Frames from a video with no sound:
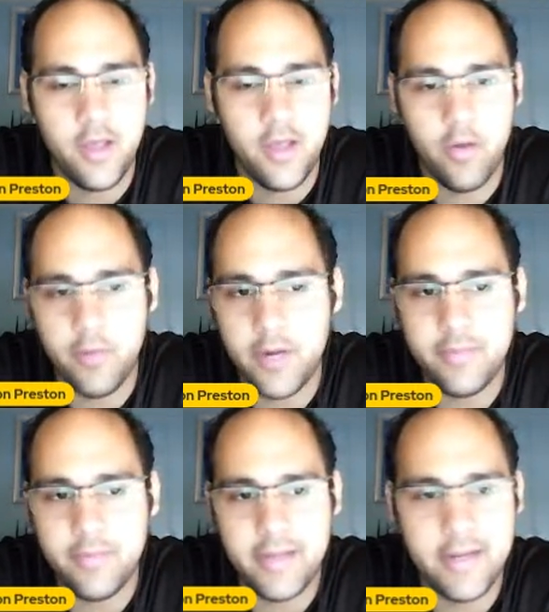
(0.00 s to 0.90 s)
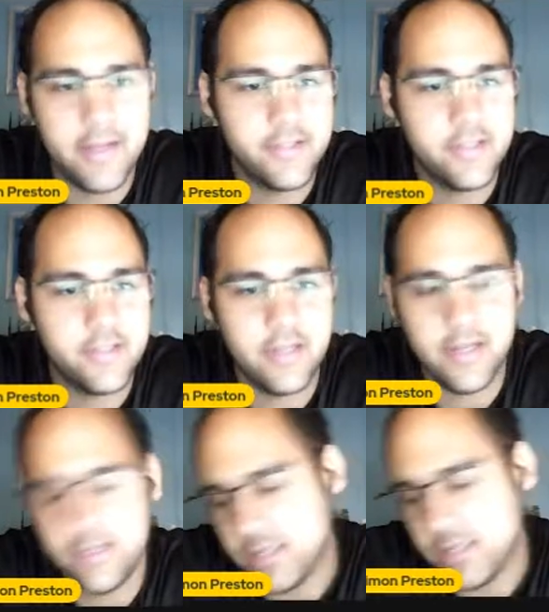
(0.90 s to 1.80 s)
Omar played
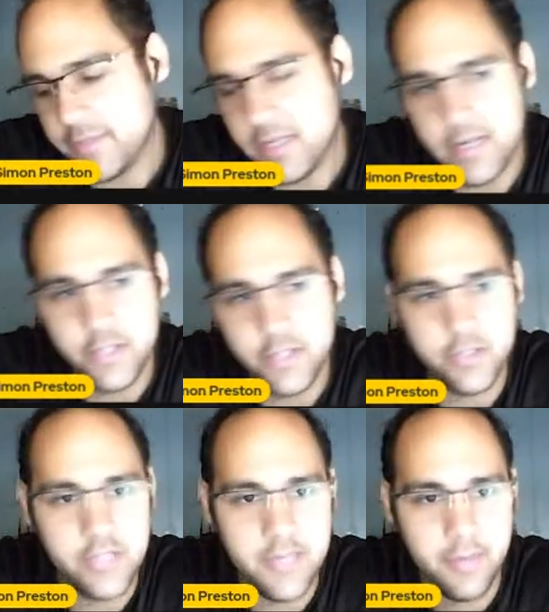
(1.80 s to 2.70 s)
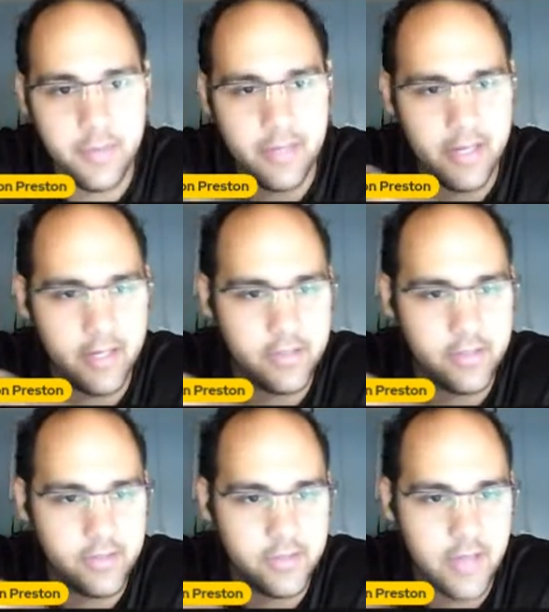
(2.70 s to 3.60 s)
in terms of the national team, he played
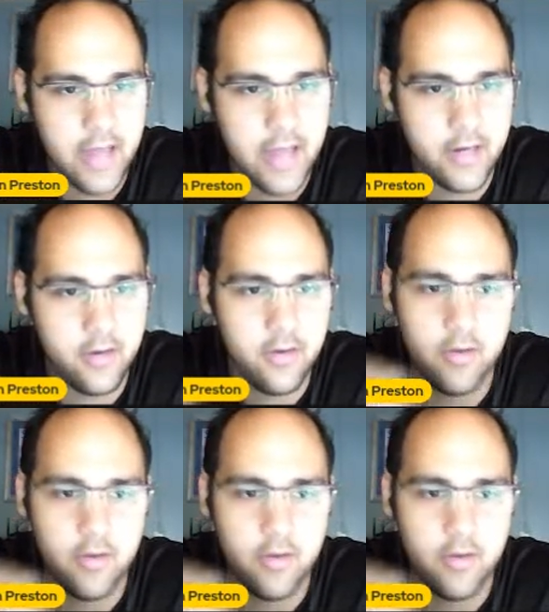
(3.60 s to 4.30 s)
against Canada,